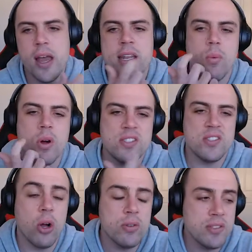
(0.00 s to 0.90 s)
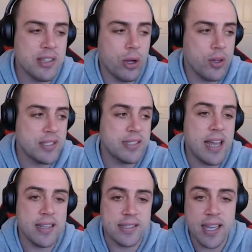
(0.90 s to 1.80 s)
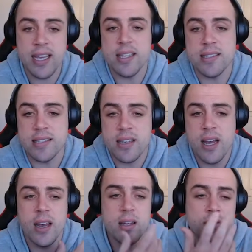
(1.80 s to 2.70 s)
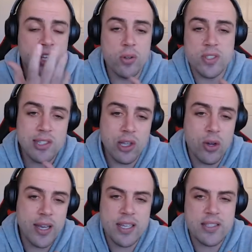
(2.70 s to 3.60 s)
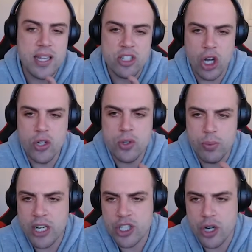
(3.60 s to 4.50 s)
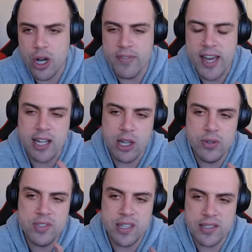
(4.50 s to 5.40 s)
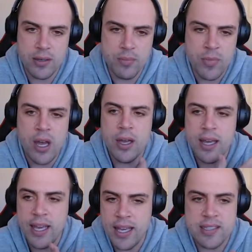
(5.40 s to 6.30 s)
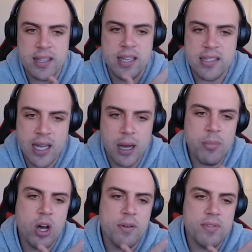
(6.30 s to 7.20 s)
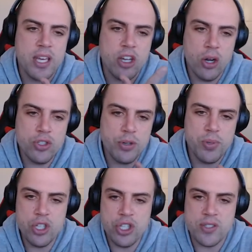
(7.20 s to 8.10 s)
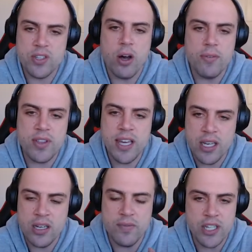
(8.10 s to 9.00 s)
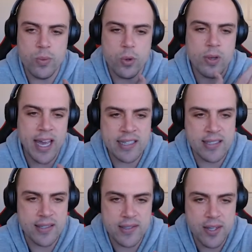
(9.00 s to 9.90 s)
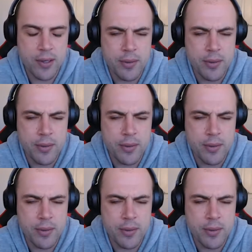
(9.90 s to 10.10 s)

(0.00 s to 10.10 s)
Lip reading: Now, what Dalton's law says is, Dalton's law is the total pressure of a closed system is the sum of the contributions of the individual gases.